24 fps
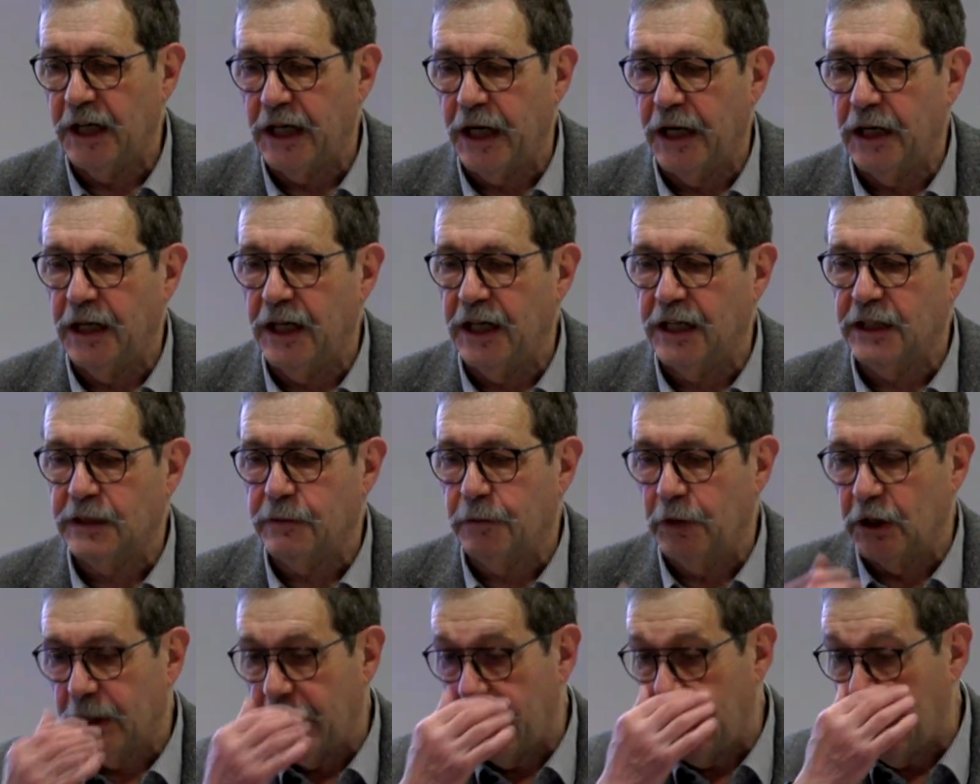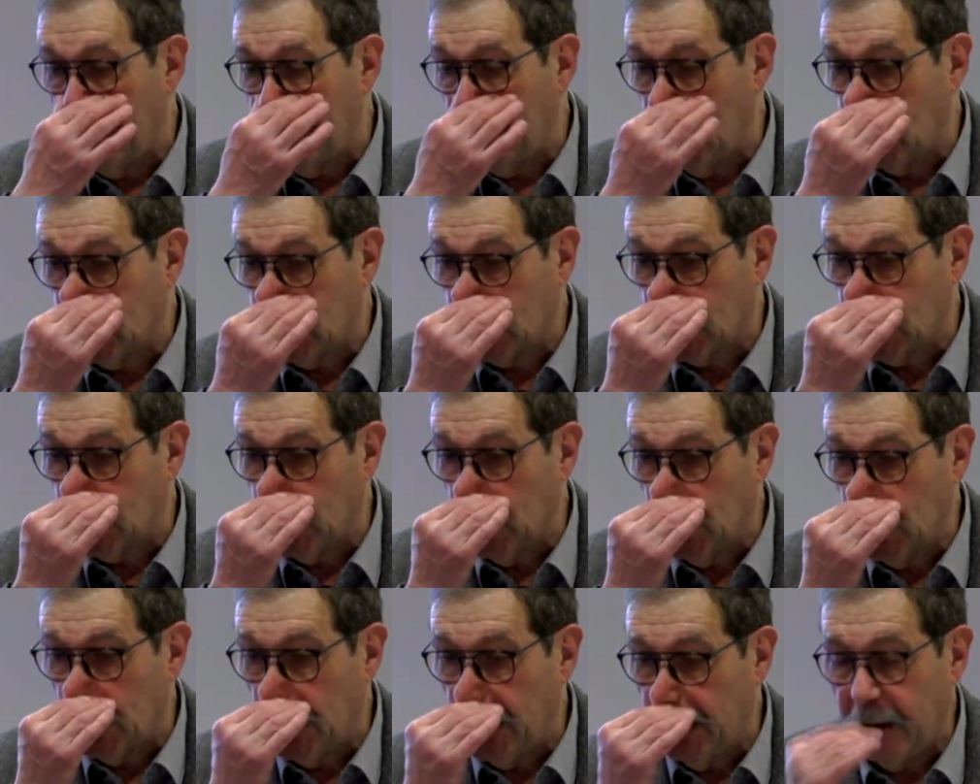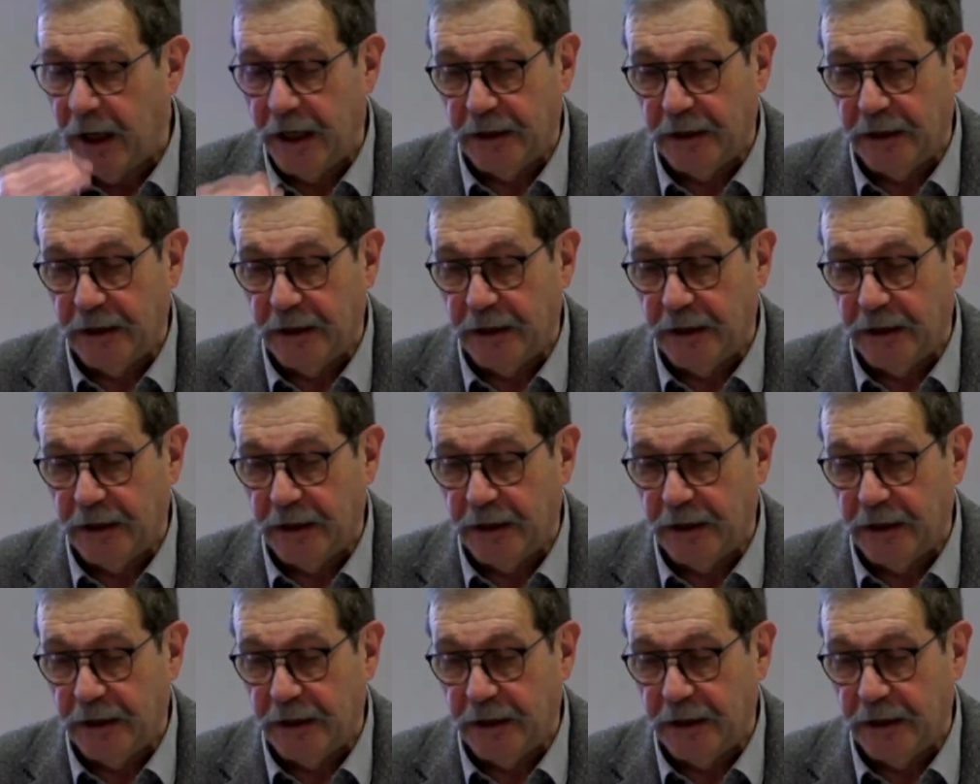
mechanics, but I am not sure,